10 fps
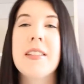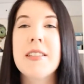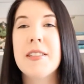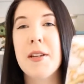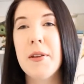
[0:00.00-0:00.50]

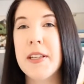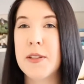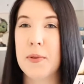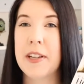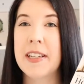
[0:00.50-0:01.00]
so this
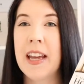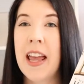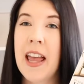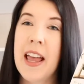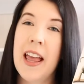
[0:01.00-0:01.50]
one,
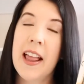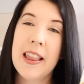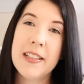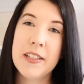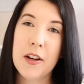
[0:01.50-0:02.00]

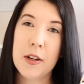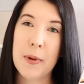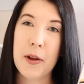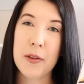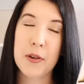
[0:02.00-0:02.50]
let's talk
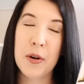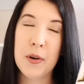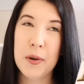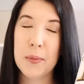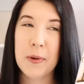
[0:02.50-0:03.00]
about The
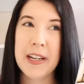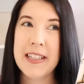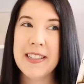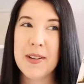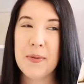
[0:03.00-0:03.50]
Cruel
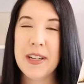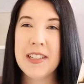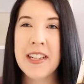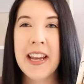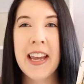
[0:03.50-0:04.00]
Prince, which
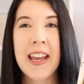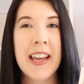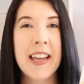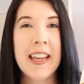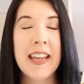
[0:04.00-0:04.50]

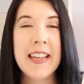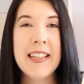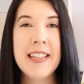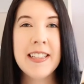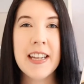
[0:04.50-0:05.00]

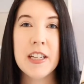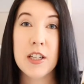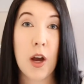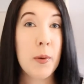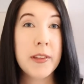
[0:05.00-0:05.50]
is
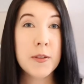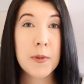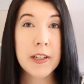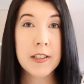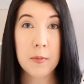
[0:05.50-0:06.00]
not what this
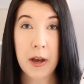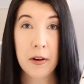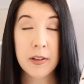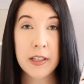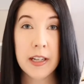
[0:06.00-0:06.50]
book is
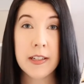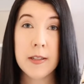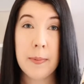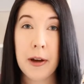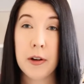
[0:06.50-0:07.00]
about. It is
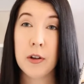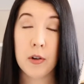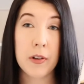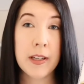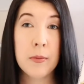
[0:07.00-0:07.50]
about a
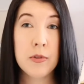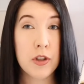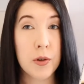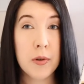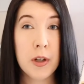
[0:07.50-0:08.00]
girl named
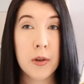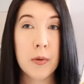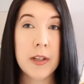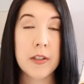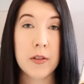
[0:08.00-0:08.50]
Jude who
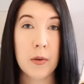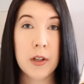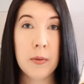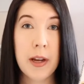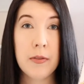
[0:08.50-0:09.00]
is stolen
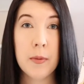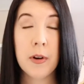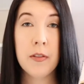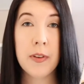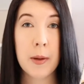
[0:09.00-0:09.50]
away from
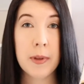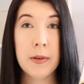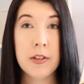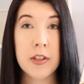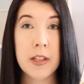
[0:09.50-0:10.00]
her family
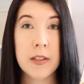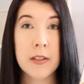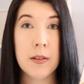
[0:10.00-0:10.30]
when she's